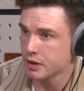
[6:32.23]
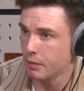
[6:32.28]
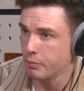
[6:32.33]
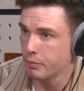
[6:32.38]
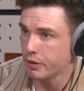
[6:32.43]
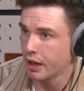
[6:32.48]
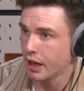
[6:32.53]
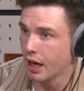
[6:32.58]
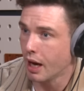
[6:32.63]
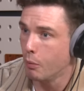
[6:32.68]

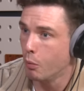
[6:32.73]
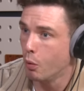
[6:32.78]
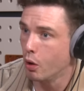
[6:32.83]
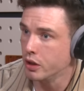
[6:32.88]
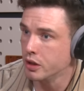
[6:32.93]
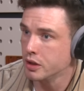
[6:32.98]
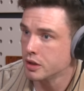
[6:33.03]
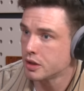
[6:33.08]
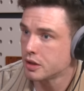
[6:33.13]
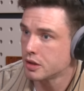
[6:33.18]
something and
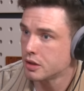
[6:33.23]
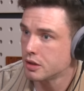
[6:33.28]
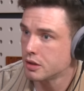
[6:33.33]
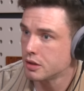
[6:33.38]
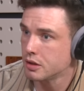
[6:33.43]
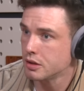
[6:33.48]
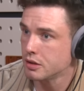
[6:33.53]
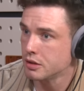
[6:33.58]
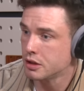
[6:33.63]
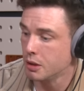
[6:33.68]
want
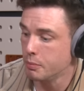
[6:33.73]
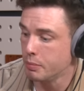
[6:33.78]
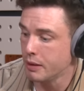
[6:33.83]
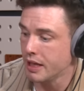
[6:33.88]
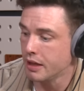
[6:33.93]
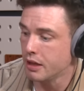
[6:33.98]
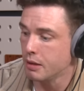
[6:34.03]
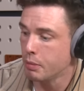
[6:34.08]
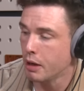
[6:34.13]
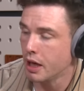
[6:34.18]
to
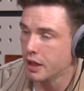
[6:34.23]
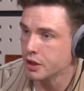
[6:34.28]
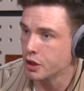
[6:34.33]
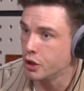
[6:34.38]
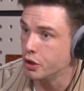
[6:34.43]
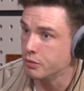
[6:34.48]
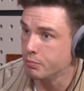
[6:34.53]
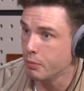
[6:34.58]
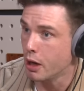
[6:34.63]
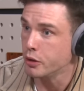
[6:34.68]
be the
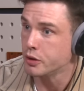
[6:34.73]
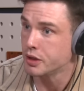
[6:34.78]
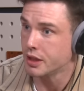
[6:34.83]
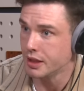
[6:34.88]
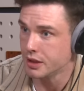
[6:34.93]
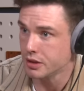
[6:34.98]
person who's most